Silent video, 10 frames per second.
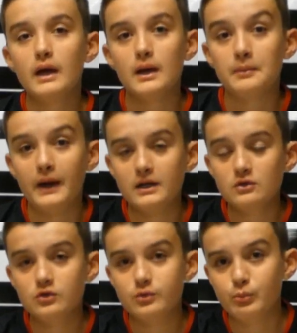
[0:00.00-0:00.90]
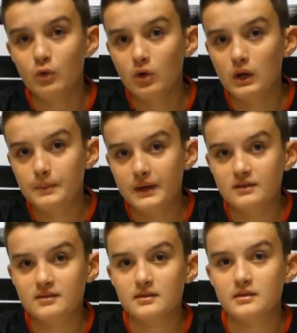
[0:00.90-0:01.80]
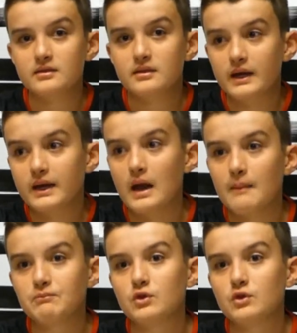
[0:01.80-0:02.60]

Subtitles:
and paint smaller pieces and